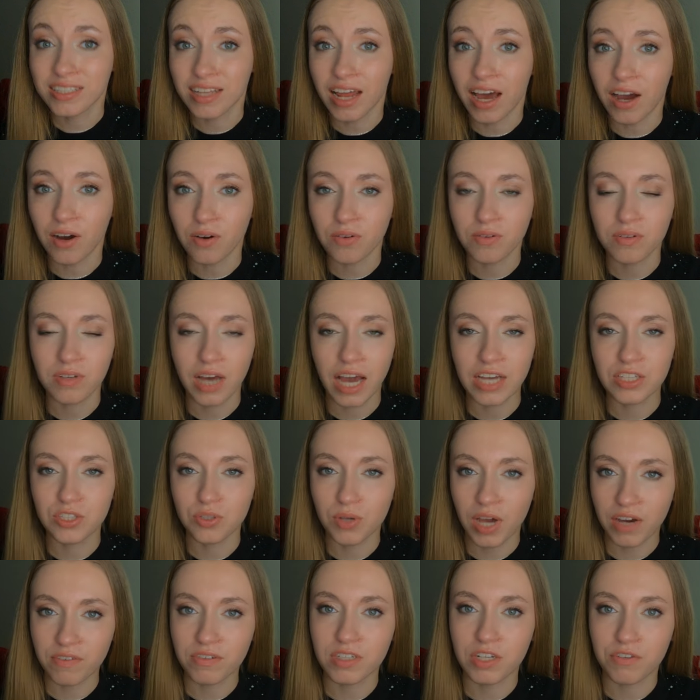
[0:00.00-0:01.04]
now. I do
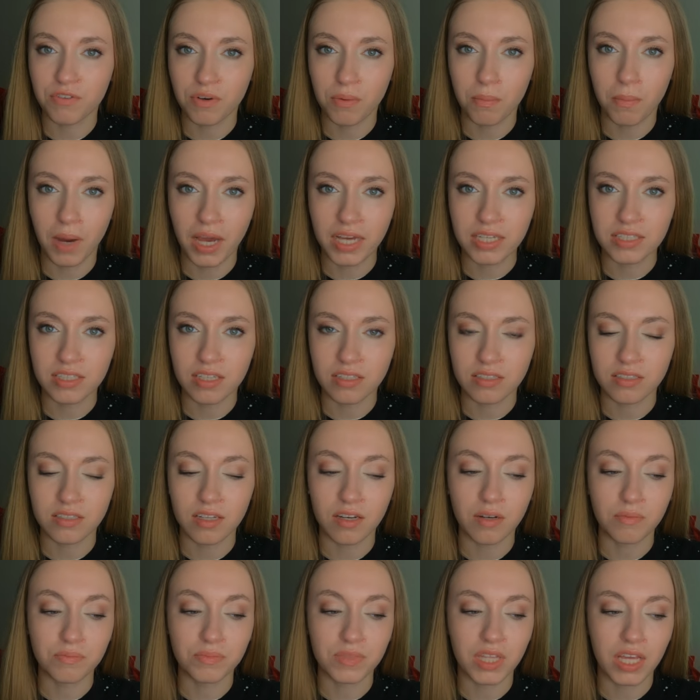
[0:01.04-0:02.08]
have a different mic
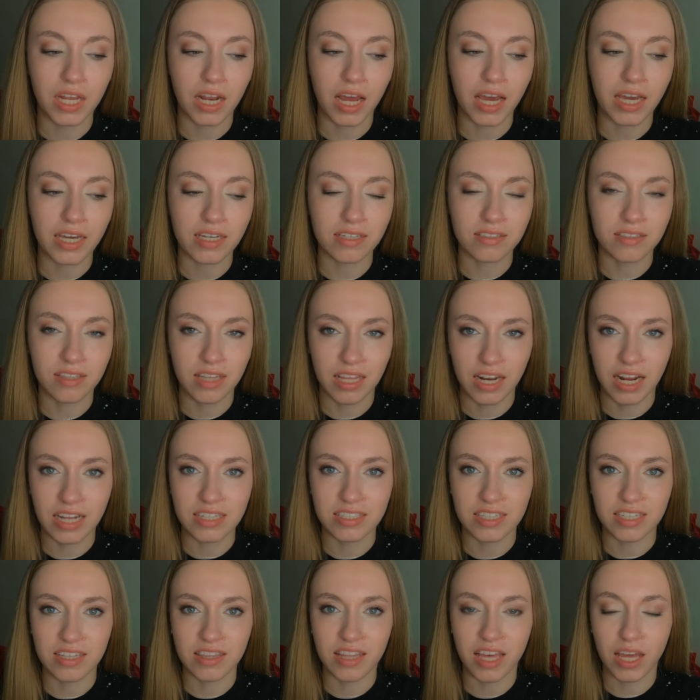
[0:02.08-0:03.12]
system than I than I
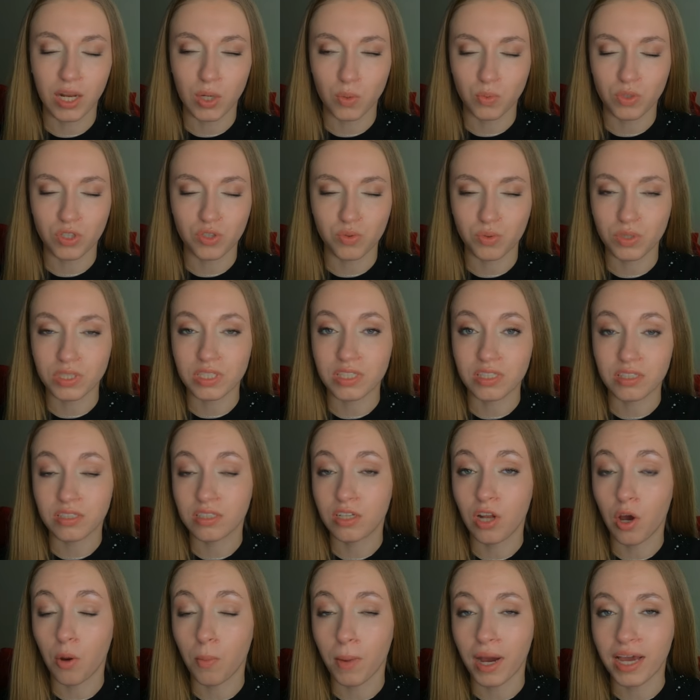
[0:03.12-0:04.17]
did then, which was
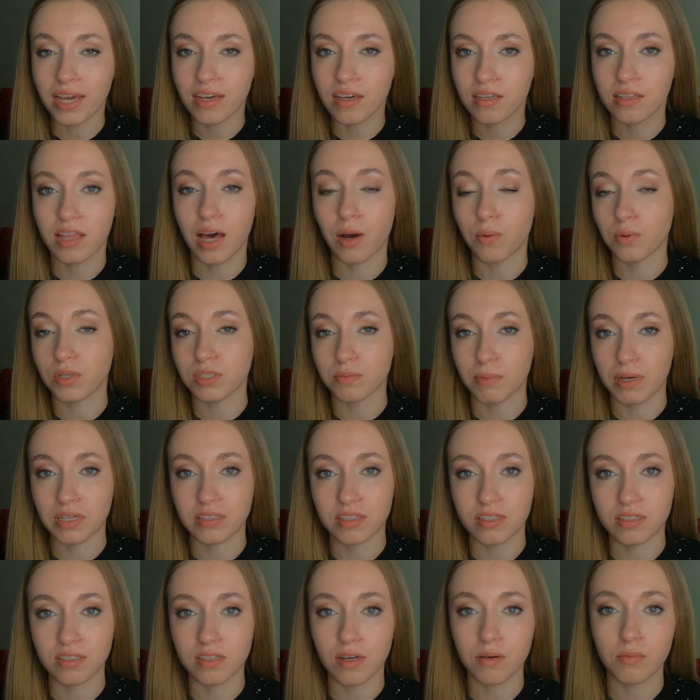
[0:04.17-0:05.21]
no mic. That was my
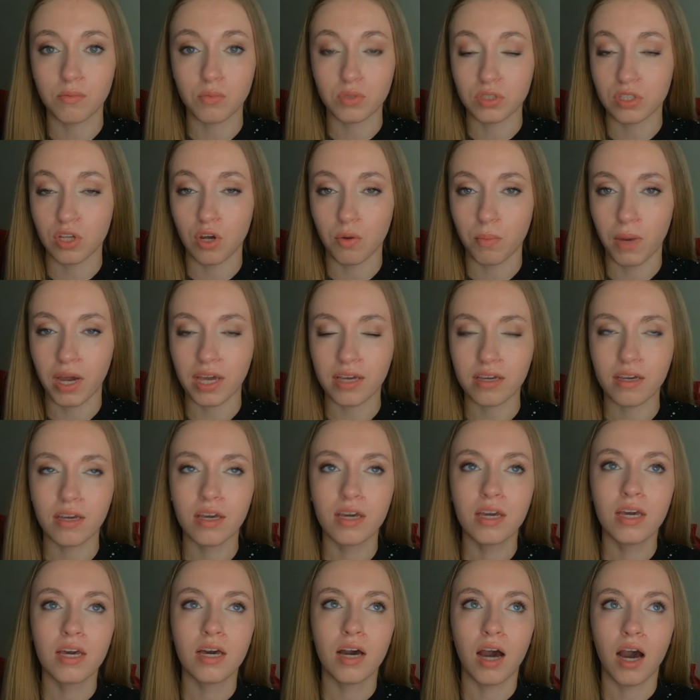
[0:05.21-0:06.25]
system was no mic,
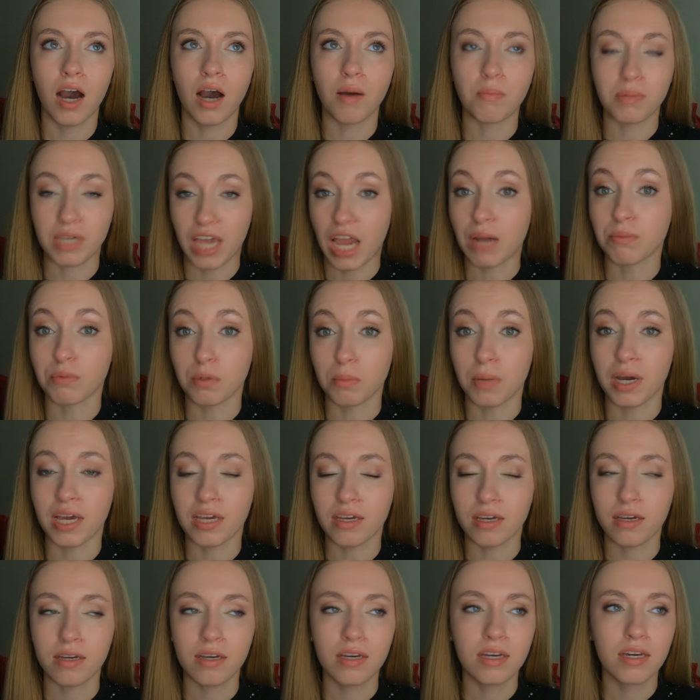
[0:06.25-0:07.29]
um, camera mic.